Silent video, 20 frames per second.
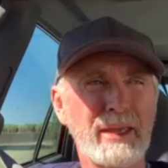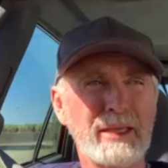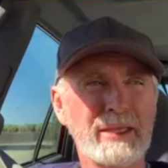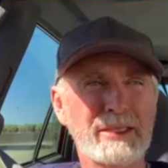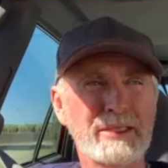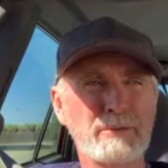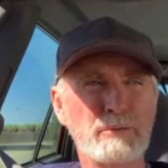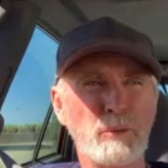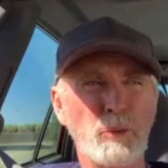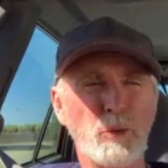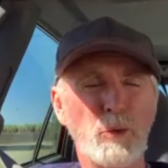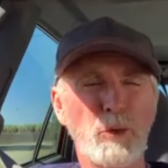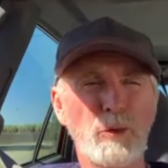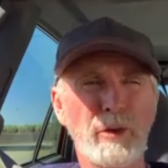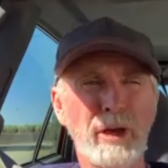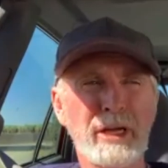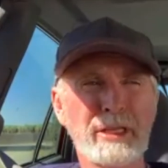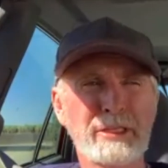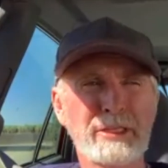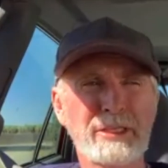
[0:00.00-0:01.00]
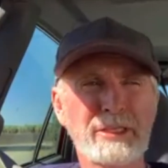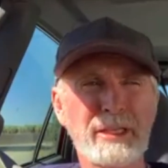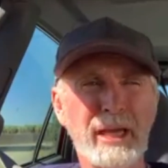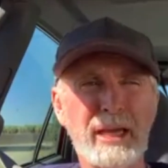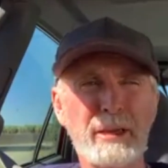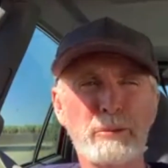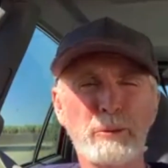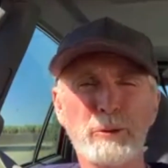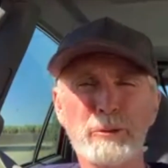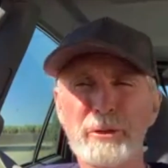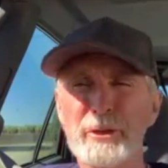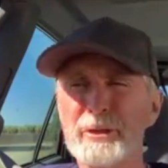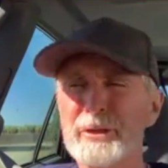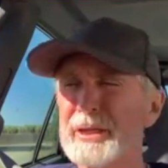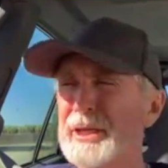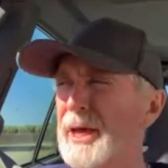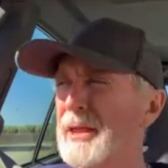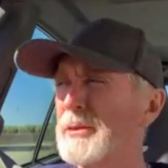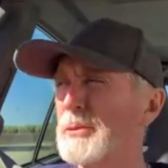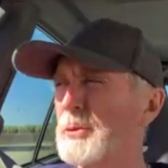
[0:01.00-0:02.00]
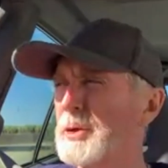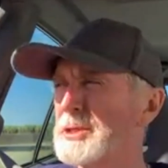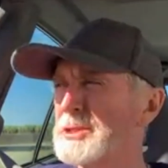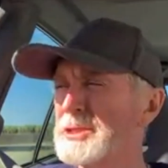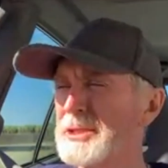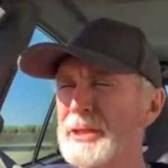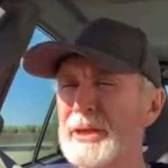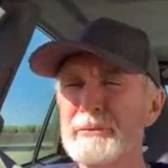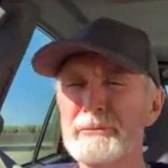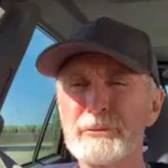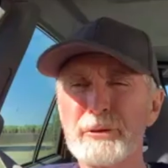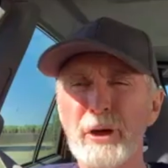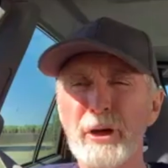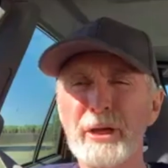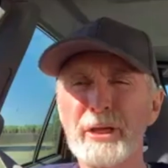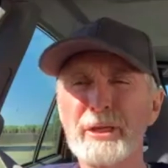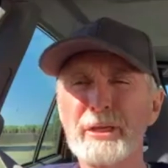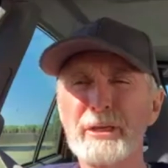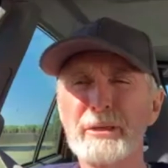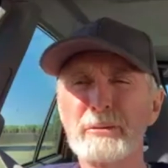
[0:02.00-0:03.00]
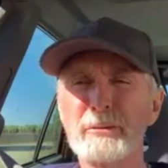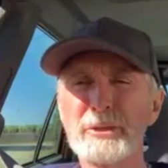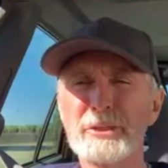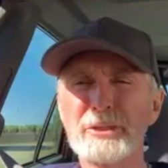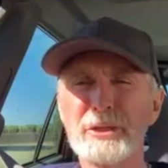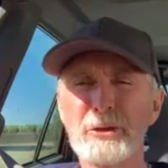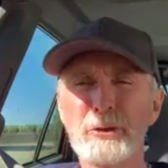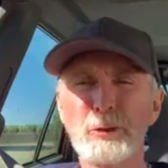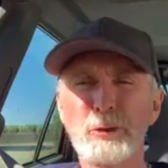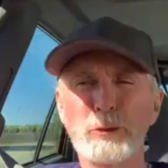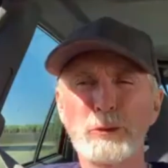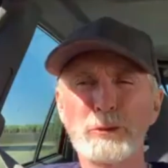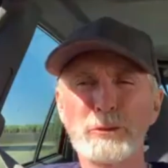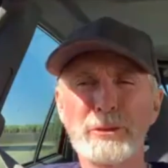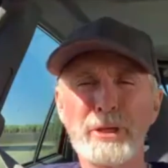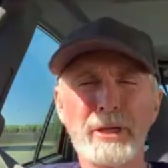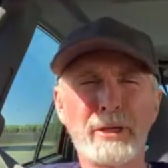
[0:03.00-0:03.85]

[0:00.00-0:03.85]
more unstable than the other ones that they fly here, which are called